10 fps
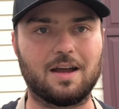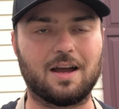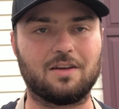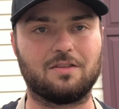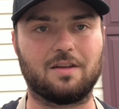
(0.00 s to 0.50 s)

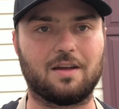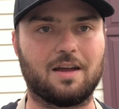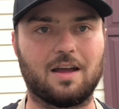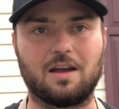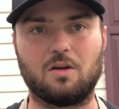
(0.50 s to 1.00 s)

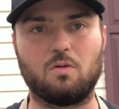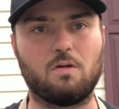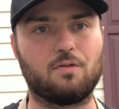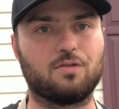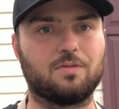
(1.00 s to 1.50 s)
I go
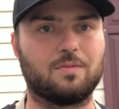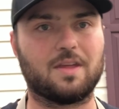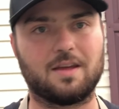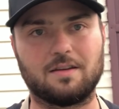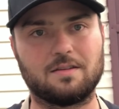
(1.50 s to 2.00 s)
over some
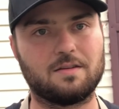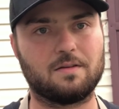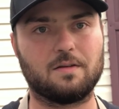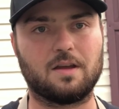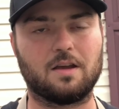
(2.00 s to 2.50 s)
things,
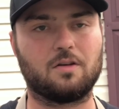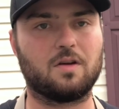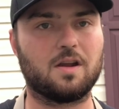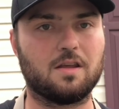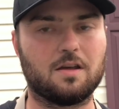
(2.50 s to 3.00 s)

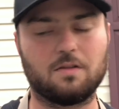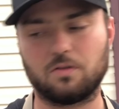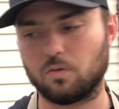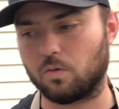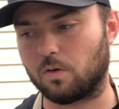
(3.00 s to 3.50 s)

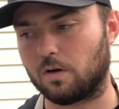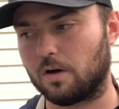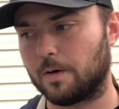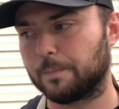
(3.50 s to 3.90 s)
ingredients, or